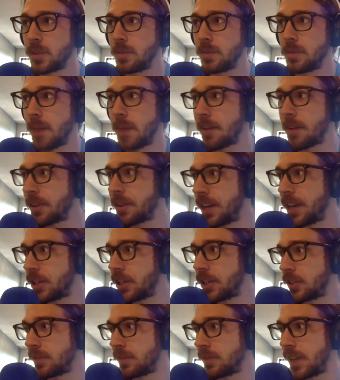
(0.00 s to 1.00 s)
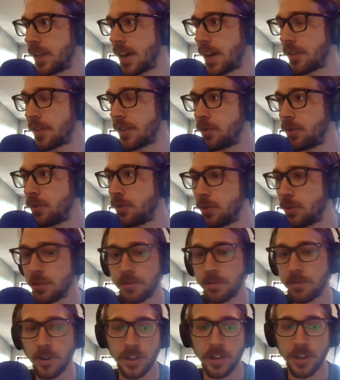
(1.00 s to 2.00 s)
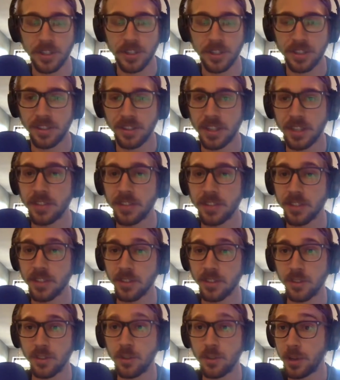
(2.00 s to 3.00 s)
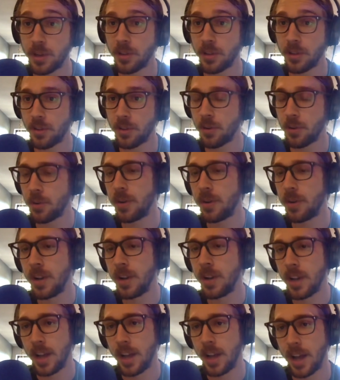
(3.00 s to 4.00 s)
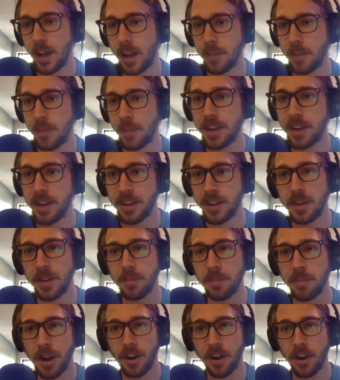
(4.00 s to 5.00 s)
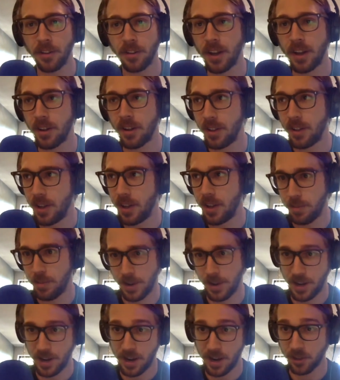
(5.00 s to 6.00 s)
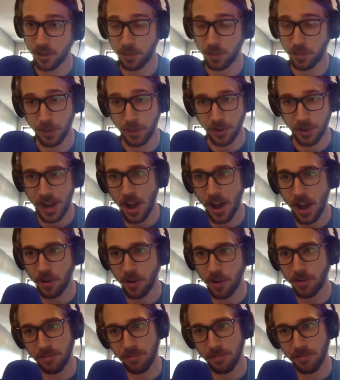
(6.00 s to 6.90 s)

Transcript: modification of Geth to defer its consensus to ETH2, and in parallel, Mikhail's building out